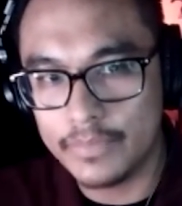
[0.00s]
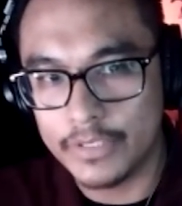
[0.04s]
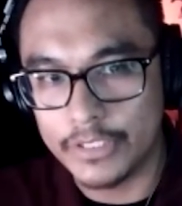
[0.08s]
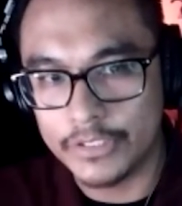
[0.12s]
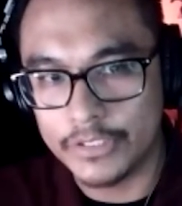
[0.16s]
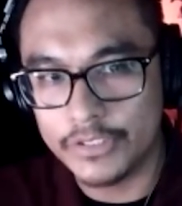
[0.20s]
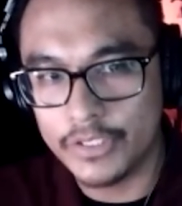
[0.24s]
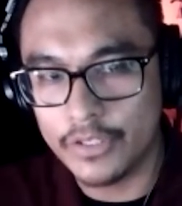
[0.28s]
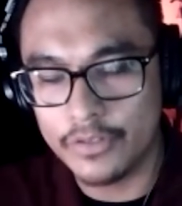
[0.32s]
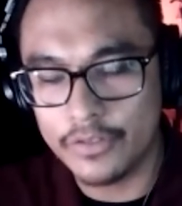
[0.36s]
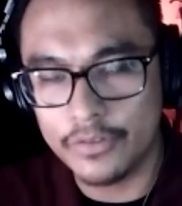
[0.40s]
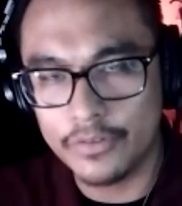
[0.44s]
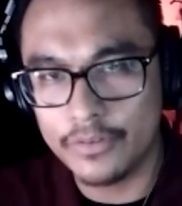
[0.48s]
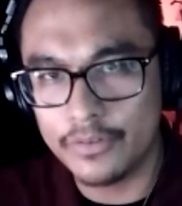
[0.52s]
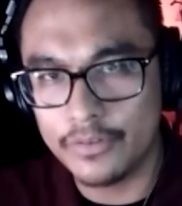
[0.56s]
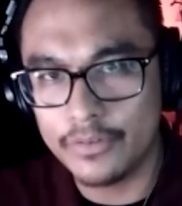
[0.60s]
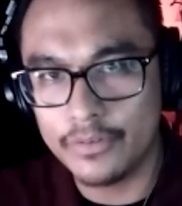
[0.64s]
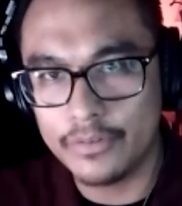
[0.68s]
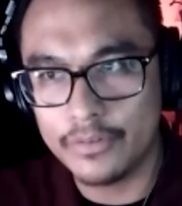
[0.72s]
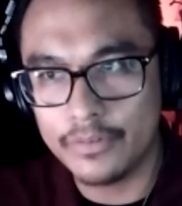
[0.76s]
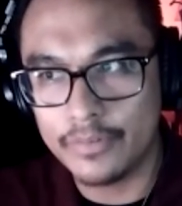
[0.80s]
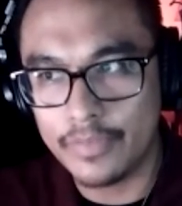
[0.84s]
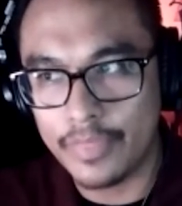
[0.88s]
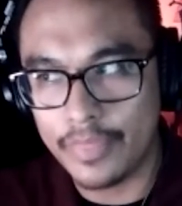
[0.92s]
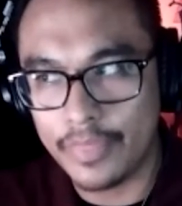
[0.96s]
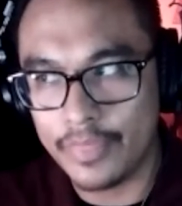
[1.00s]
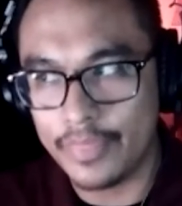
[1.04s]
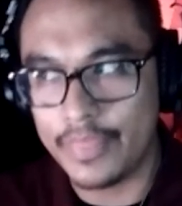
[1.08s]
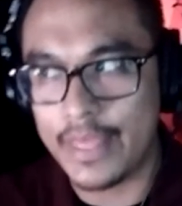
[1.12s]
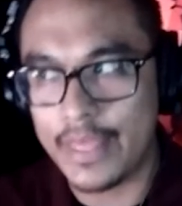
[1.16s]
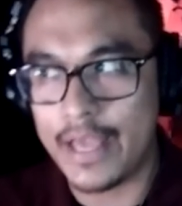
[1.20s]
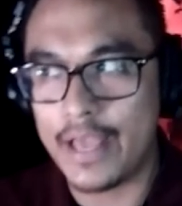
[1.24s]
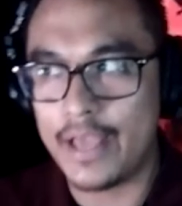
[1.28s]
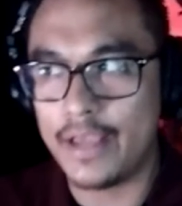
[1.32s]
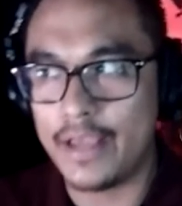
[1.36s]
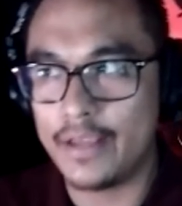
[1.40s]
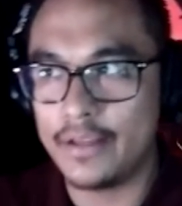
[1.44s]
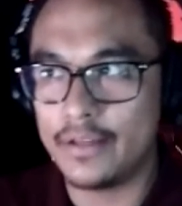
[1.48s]
the tunnel
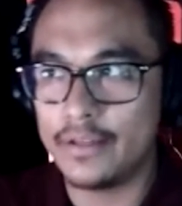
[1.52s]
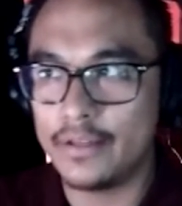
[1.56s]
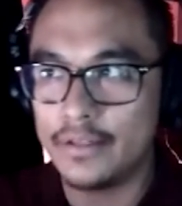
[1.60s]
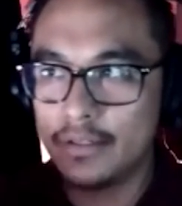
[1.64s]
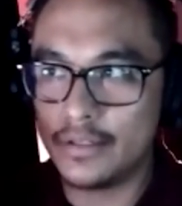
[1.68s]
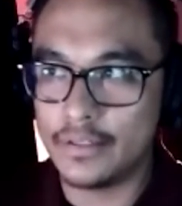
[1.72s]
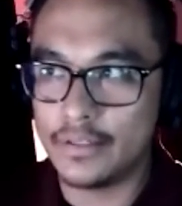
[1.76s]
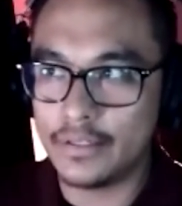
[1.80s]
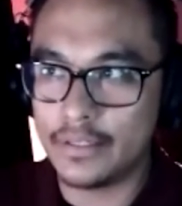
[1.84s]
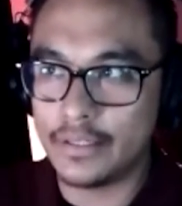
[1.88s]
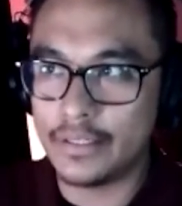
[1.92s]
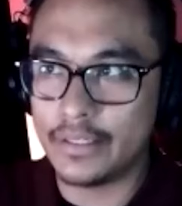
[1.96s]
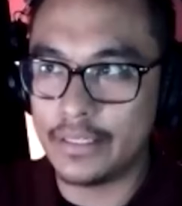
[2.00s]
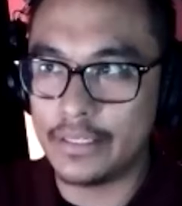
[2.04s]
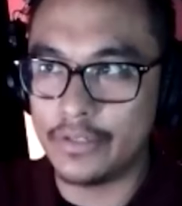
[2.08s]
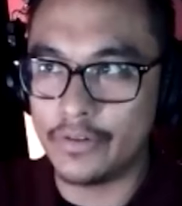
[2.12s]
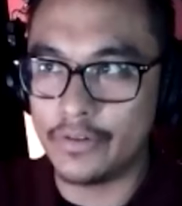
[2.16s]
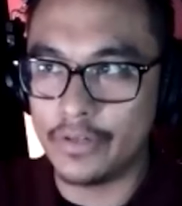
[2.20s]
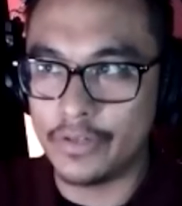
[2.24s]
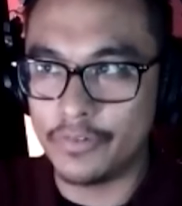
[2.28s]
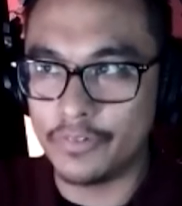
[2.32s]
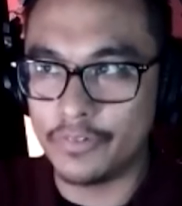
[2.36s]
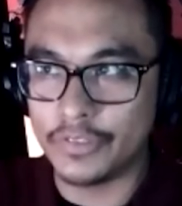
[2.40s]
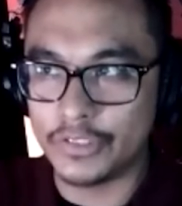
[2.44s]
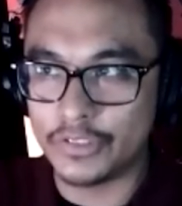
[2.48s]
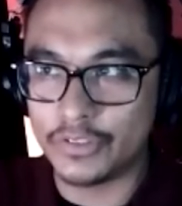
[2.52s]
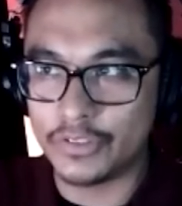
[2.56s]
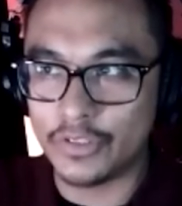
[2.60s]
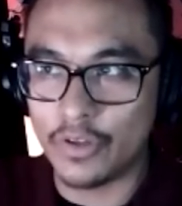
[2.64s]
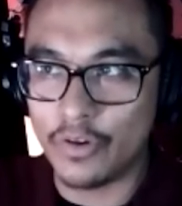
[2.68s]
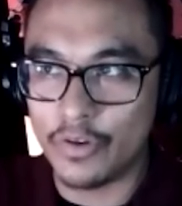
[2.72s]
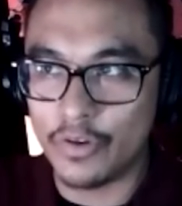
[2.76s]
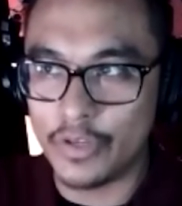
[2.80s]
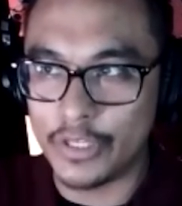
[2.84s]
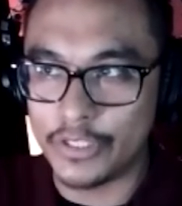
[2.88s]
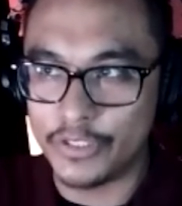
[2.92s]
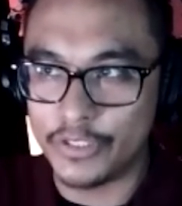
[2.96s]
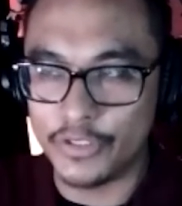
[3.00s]
that, it
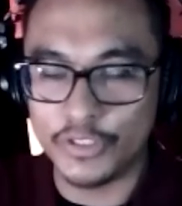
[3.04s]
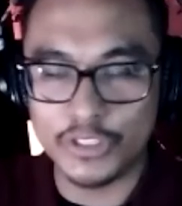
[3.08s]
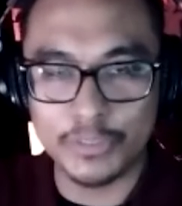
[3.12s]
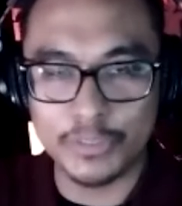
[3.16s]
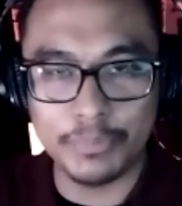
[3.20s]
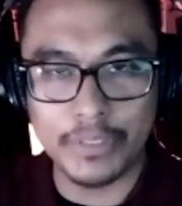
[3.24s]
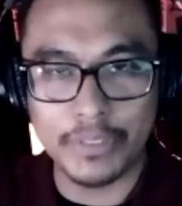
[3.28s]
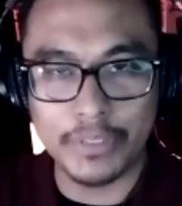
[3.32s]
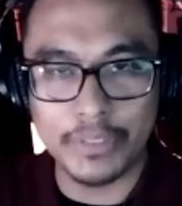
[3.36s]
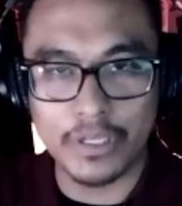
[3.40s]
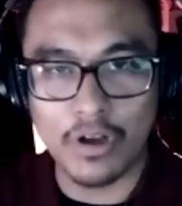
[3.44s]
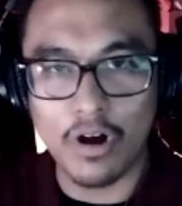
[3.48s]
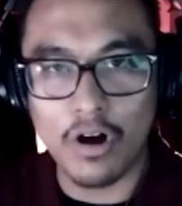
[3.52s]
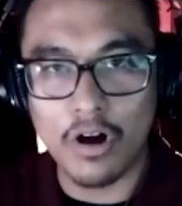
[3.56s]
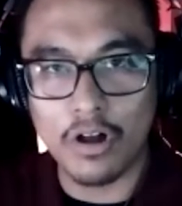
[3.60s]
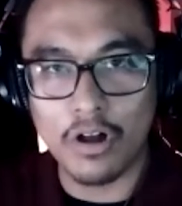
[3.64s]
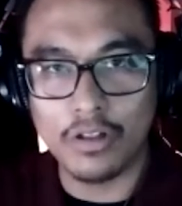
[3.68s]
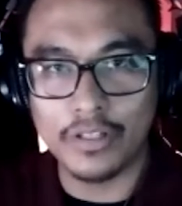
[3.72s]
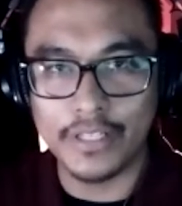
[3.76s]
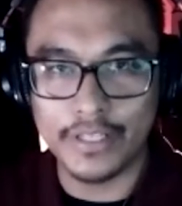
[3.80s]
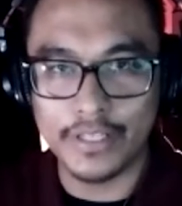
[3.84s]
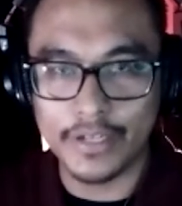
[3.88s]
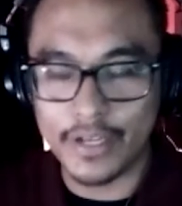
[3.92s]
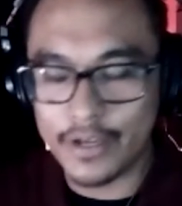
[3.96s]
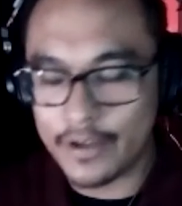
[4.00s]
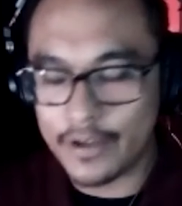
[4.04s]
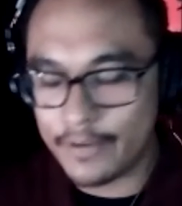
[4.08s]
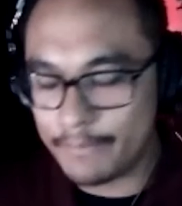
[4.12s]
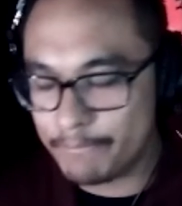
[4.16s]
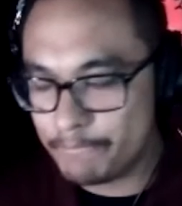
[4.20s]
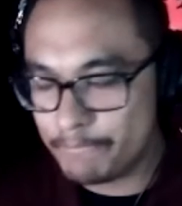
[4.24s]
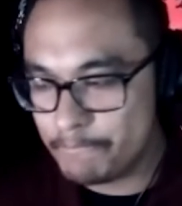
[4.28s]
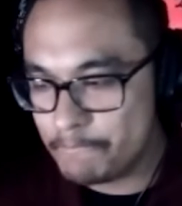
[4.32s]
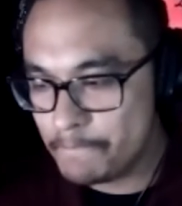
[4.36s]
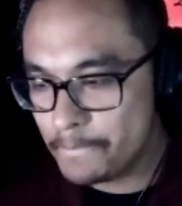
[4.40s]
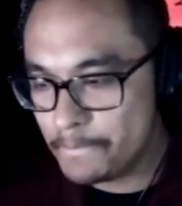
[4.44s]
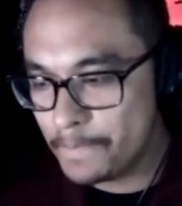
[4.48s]
used to be all lit up.